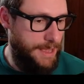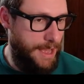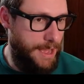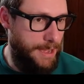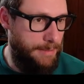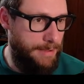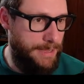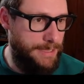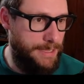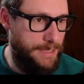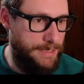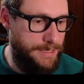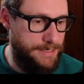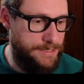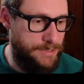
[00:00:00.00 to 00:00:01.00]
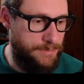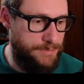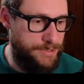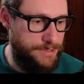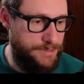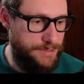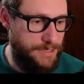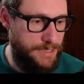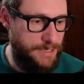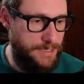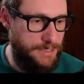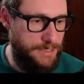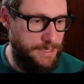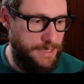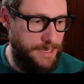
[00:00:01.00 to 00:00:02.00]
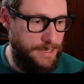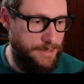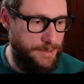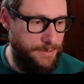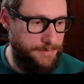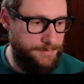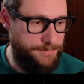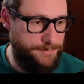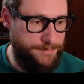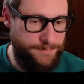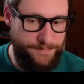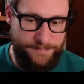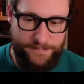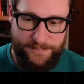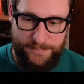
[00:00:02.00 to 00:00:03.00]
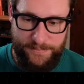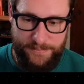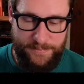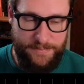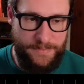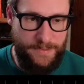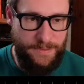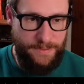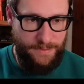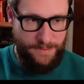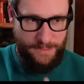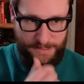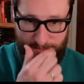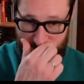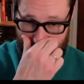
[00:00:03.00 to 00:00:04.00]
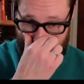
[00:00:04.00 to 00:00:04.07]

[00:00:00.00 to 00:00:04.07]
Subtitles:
And it's an option, and then click go on that.